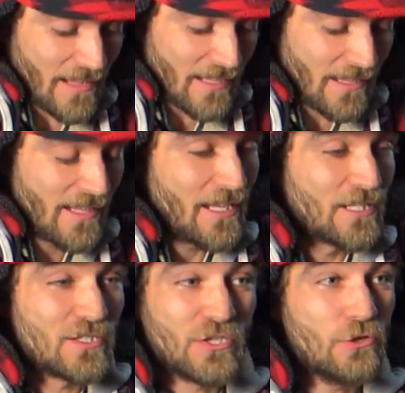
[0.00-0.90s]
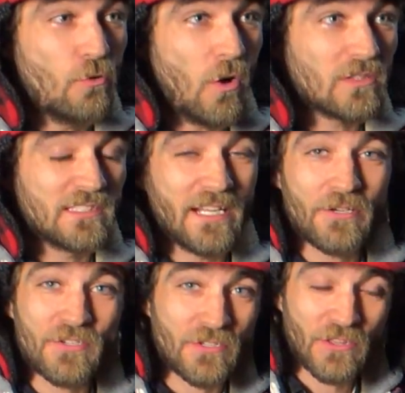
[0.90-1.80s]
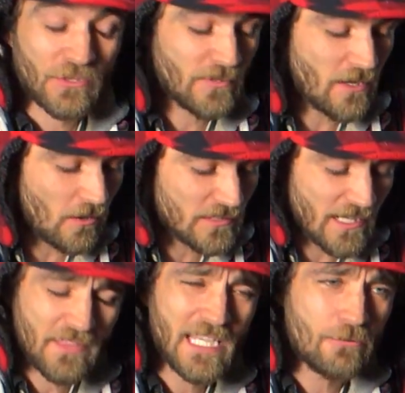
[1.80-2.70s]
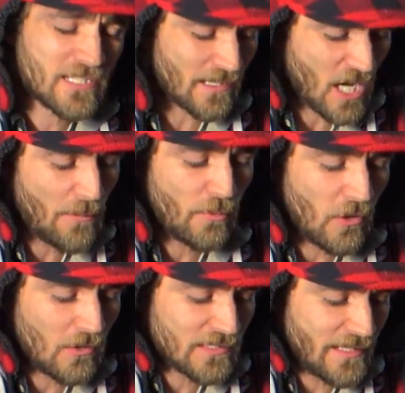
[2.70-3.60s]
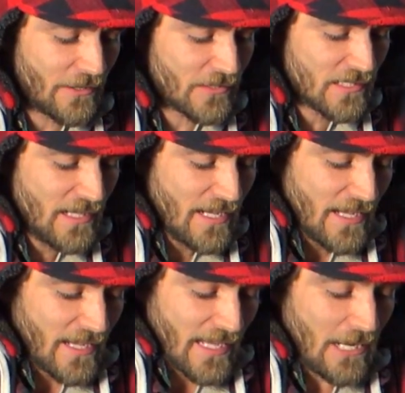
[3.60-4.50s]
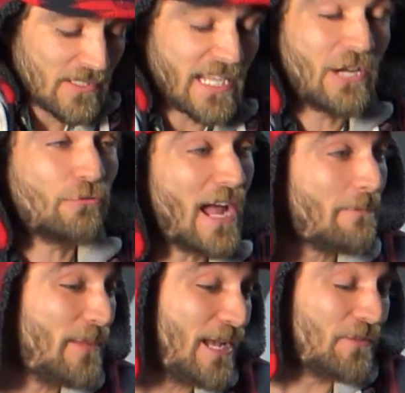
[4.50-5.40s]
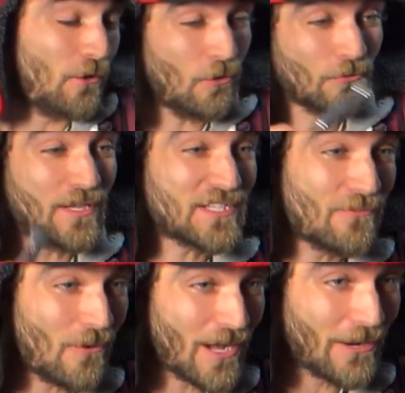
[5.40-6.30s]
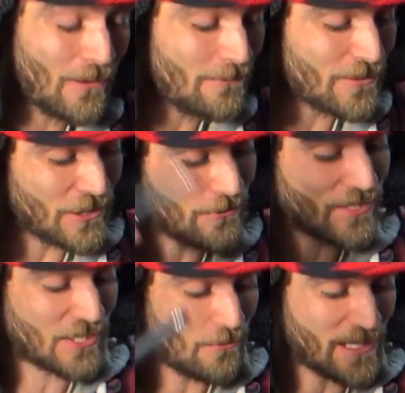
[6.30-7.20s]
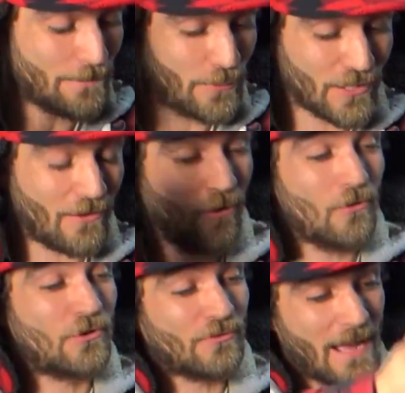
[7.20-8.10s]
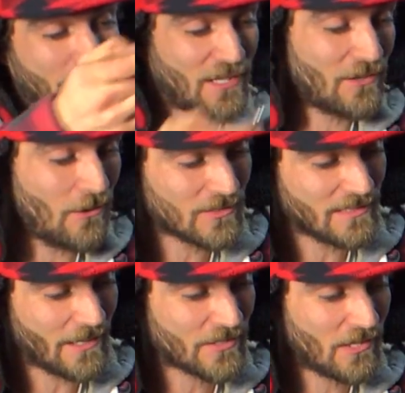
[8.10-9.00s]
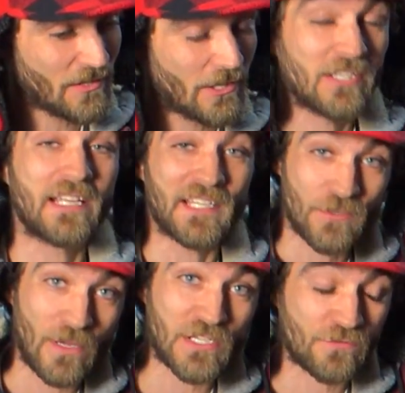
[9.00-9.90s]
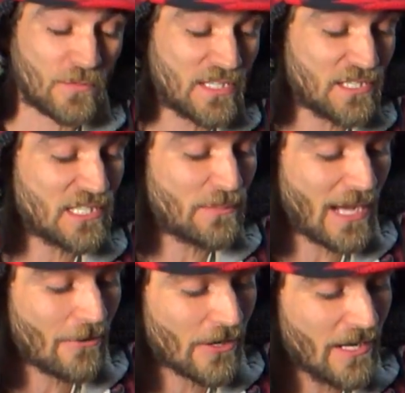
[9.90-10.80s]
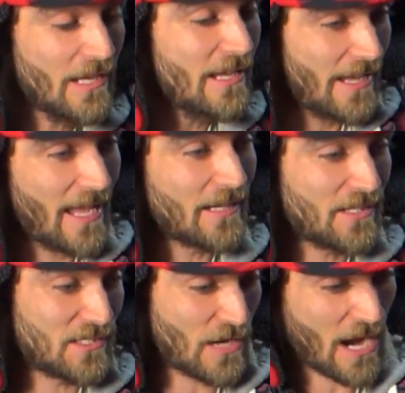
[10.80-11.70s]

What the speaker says: like 2 alternators or 3 alternators. I think it was a couple alternators. And I was like, crap, man, the whole reason why I went with you is so we could put a whole crap ton of alternators on there, because I switched from DC power and because